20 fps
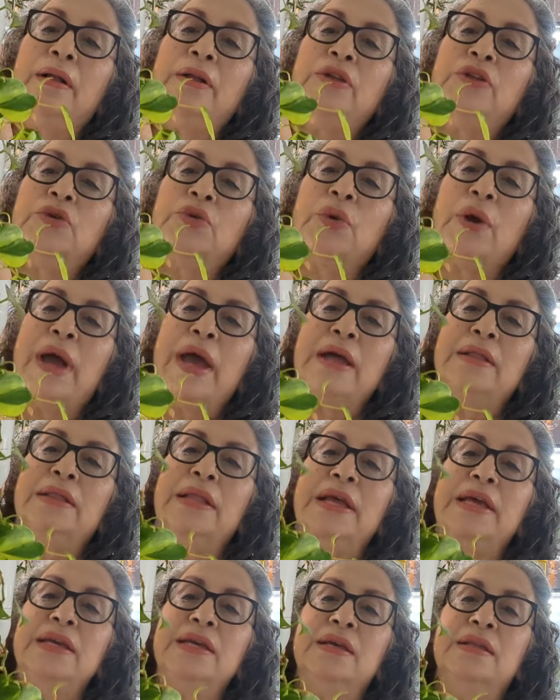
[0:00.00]

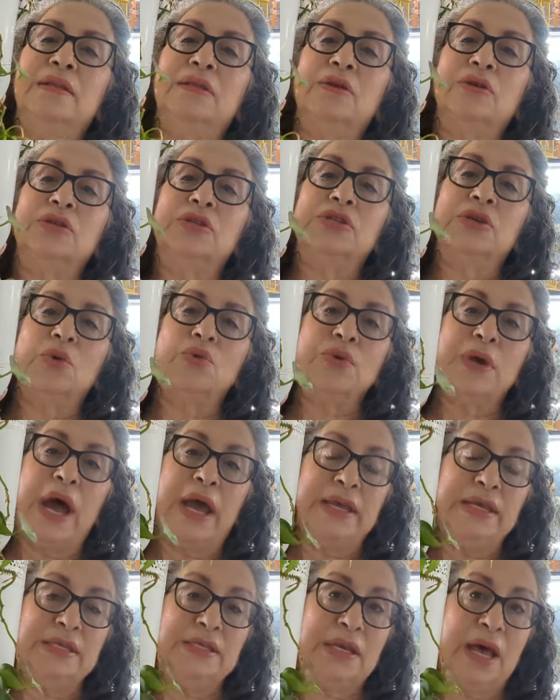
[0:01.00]
Trailing, looks so
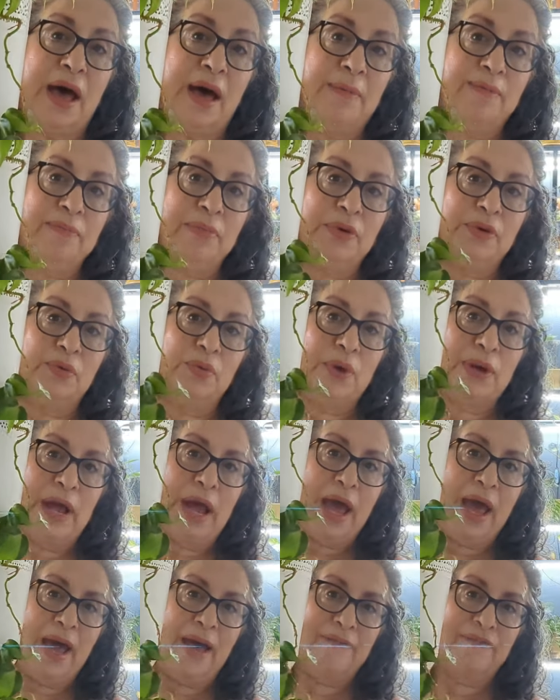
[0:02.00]
nice up when I
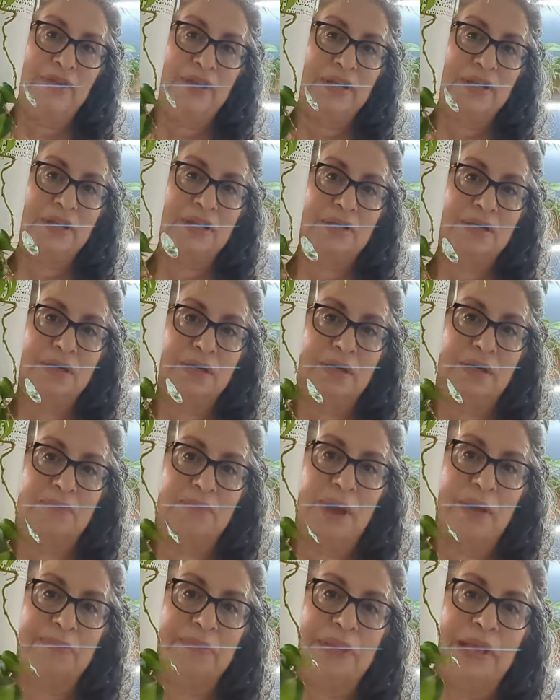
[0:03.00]
have it in
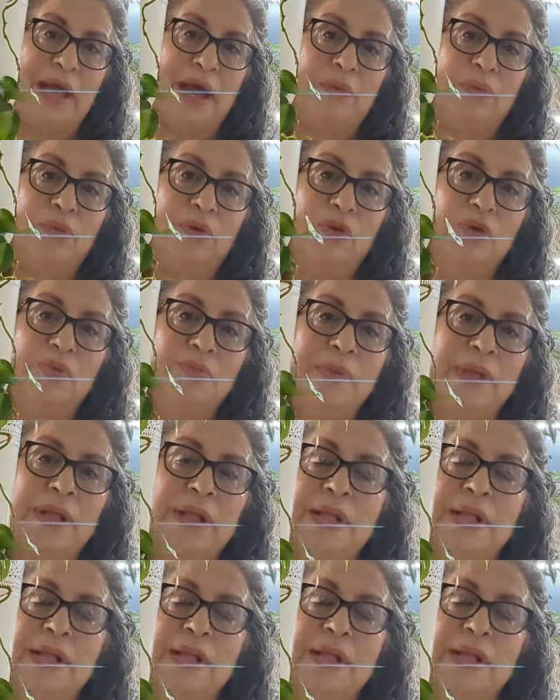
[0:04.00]
my plant room.